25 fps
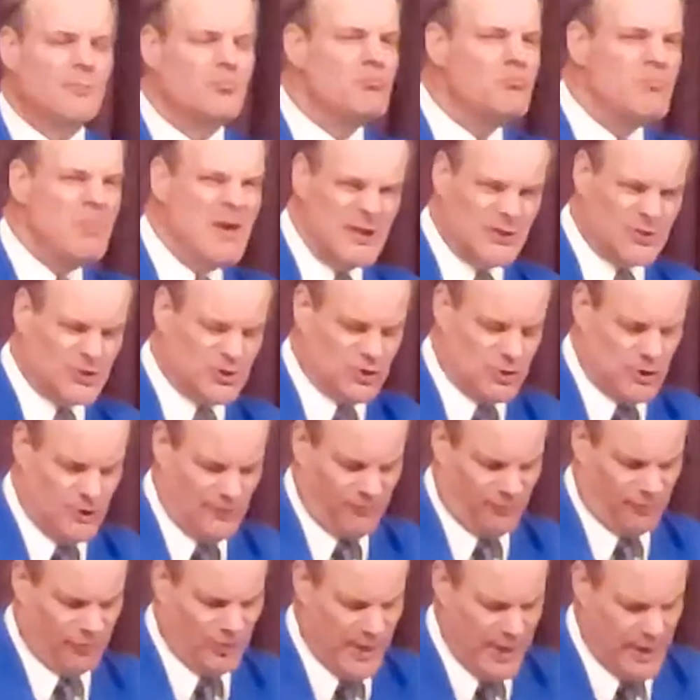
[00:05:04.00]

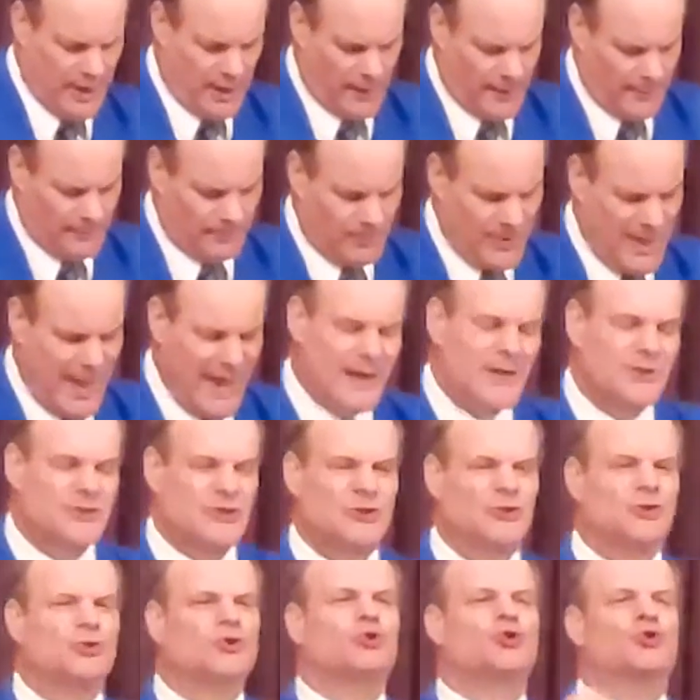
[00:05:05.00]
mischief there. That is
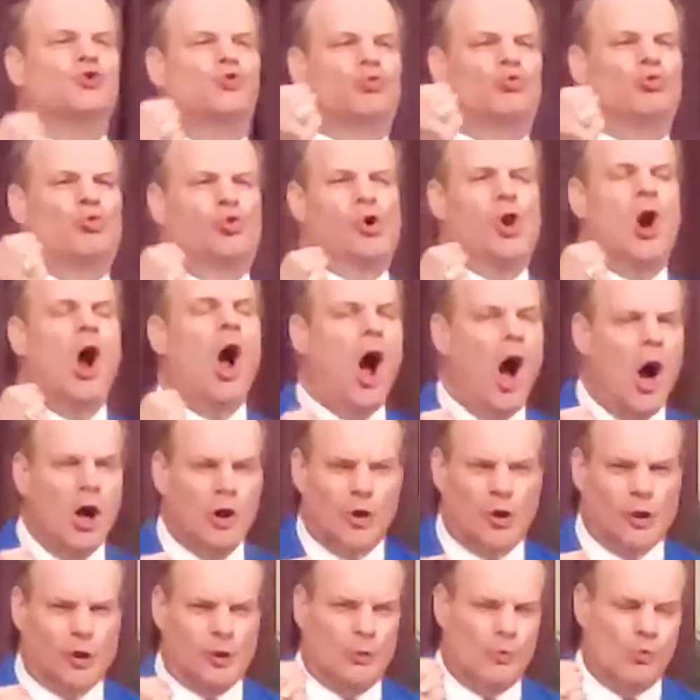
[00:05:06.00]
a
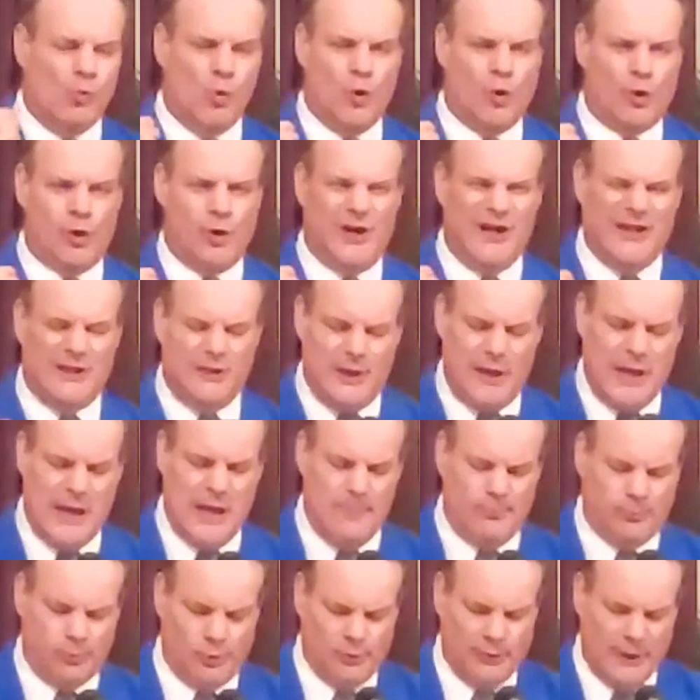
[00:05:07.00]
stronger word in the
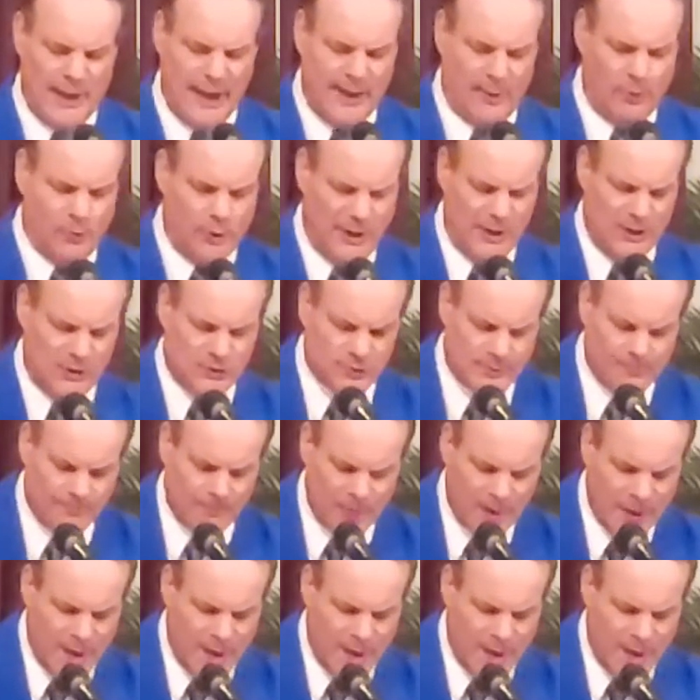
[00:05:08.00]
Hebrew language.